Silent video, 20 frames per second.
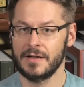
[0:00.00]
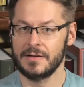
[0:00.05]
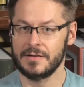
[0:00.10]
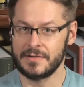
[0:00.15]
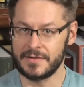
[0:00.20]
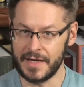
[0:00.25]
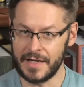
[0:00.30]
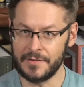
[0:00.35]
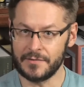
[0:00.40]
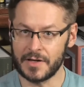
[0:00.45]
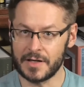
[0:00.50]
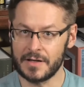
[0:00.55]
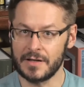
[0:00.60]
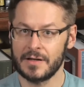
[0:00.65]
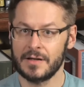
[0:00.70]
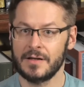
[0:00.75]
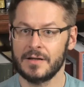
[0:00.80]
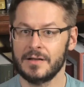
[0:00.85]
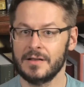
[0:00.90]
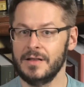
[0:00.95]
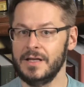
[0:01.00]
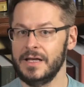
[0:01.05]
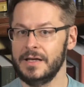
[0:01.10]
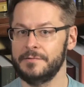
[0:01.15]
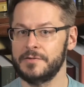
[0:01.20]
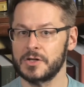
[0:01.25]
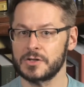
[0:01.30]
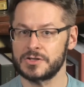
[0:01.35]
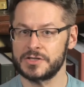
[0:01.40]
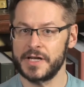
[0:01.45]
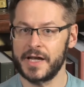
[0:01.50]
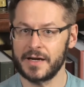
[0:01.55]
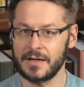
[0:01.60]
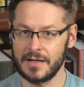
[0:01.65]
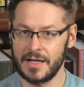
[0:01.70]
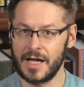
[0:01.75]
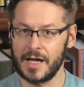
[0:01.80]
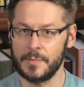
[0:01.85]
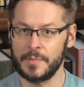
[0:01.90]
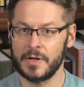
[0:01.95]
David, leave your channel
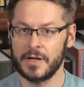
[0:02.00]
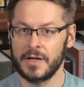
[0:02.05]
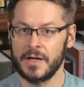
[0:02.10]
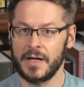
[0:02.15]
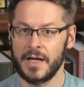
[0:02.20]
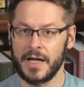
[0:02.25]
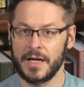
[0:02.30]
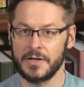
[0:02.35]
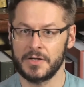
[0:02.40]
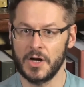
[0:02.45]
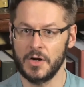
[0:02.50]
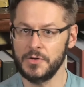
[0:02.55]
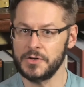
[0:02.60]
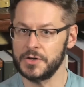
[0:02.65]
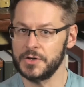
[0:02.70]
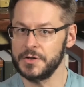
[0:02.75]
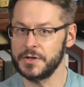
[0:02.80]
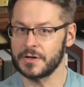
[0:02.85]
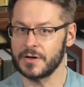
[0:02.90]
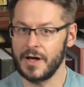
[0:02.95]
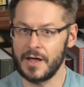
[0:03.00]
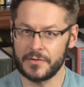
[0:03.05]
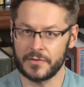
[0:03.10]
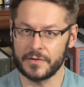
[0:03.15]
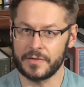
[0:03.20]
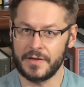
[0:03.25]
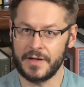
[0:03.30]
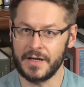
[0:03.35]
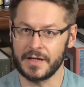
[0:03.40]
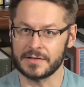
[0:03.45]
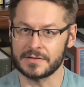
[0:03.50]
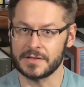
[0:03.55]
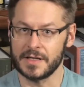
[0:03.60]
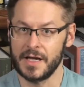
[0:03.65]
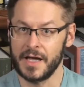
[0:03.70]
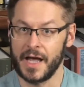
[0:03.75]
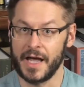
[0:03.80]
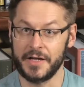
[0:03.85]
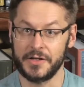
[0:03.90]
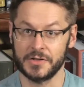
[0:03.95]
up and go do your other things,
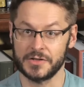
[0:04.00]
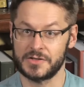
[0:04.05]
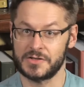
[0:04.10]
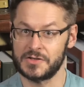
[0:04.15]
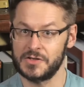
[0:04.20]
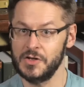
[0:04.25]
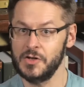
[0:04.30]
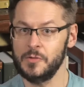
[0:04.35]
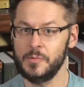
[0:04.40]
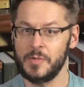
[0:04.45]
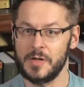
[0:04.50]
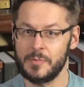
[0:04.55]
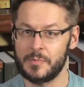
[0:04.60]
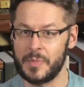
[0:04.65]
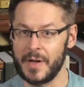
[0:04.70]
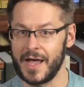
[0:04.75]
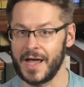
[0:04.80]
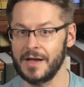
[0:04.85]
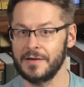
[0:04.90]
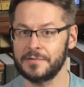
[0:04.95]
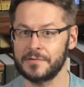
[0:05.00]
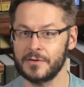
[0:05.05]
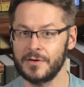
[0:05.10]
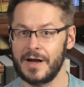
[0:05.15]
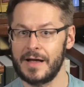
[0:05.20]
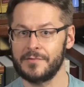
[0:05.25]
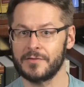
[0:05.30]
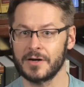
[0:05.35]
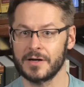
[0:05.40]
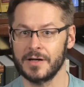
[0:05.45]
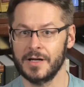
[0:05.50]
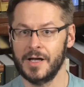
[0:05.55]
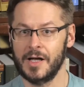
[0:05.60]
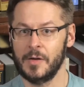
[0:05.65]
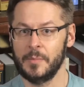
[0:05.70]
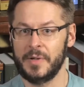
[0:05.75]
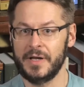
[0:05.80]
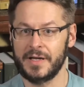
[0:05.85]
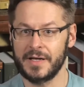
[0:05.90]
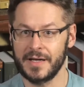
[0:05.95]
and you'll soon be banned forever
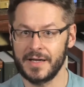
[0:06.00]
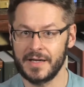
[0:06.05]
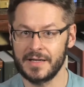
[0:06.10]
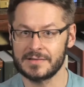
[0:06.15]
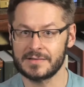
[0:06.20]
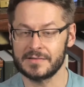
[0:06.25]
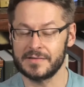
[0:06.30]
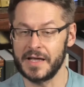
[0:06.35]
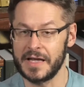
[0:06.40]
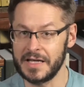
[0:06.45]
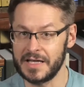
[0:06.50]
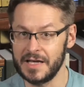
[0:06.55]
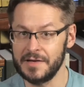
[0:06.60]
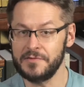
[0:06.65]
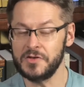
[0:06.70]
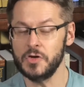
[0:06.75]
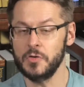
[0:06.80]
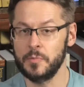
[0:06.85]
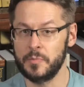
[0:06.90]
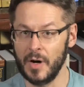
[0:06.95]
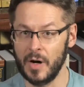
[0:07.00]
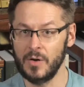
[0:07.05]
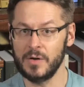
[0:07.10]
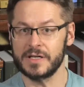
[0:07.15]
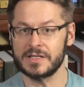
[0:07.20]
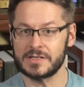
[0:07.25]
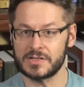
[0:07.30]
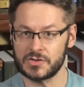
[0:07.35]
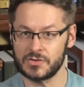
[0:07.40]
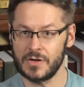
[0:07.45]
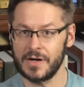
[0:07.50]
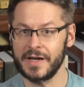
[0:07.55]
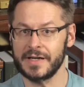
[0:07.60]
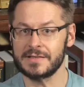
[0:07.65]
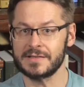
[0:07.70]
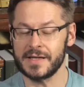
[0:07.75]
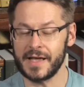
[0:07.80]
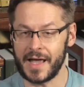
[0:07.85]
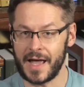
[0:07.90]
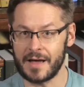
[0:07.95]
because they give you bogus
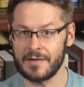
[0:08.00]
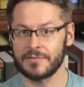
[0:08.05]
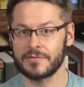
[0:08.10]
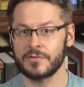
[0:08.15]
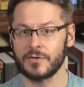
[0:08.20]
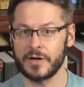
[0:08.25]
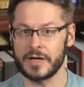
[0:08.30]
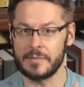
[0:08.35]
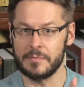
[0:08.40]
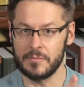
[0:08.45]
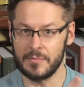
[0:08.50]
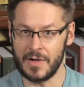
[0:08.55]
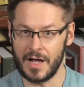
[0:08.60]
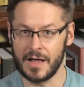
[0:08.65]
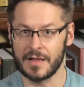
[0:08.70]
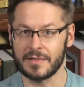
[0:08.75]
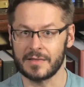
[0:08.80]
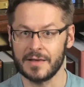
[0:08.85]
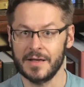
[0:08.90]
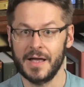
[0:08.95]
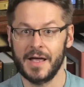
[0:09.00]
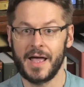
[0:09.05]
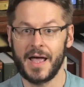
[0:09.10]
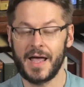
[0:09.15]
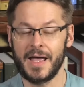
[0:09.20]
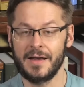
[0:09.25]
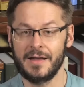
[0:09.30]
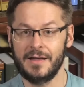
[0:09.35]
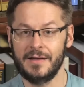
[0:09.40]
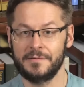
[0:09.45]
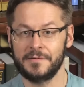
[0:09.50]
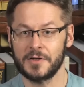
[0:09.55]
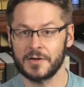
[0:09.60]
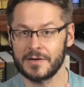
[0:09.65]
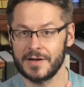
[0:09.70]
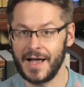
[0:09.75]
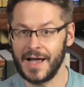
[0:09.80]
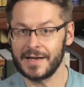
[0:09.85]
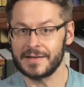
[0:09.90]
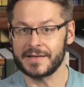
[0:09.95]
strikes every month. And if you're
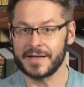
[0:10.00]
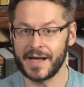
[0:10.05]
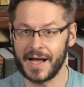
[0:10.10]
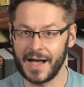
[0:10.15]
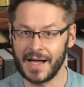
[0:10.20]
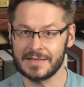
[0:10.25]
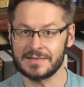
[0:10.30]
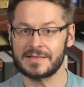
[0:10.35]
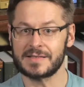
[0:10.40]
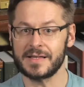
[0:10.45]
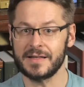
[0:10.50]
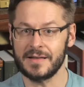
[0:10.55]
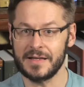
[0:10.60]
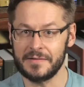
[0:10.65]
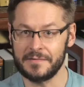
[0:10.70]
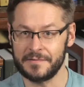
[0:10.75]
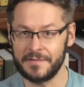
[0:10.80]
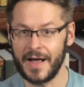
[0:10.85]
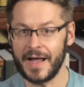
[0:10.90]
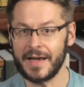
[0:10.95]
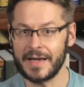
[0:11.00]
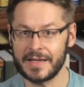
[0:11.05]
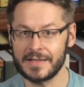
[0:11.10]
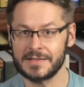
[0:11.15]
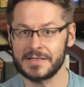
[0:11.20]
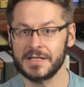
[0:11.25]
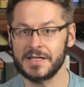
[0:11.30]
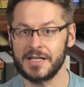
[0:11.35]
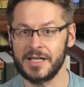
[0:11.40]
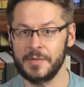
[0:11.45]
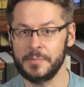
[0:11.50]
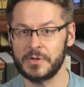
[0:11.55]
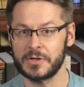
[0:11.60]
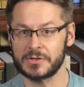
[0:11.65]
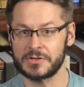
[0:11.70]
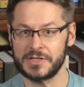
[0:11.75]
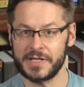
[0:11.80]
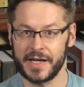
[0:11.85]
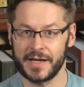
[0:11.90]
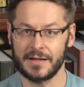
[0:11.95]
not constantly fighting to keep your
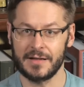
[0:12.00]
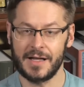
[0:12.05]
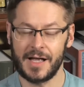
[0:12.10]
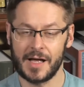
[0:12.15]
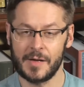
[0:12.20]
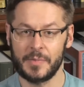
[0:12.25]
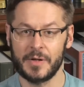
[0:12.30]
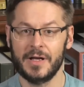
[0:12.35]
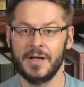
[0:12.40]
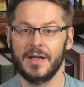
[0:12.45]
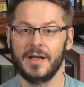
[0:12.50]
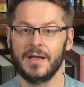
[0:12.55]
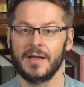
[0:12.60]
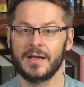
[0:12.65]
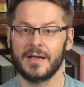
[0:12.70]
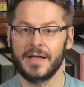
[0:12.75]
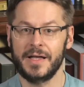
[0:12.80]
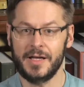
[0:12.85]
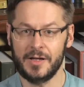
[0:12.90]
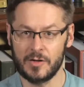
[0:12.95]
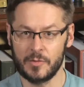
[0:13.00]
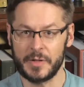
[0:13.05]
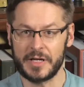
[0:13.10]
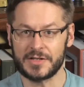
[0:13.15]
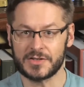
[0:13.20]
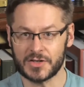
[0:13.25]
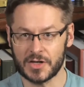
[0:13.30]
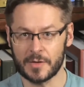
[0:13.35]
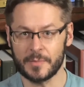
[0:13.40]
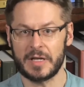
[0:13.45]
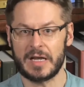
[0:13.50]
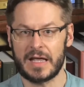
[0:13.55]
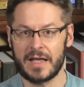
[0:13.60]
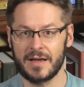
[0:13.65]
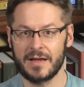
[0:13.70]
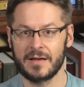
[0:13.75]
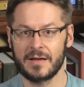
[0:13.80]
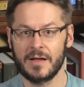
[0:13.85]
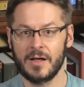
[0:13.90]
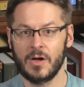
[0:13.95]
channel up, it'll be
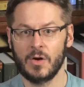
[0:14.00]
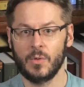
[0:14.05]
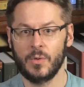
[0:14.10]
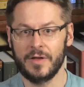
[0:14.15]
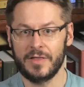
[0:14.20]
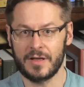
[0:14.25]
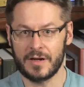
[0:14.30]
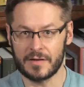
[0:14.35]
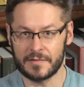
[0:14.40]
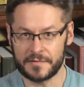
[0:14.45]
terminated within a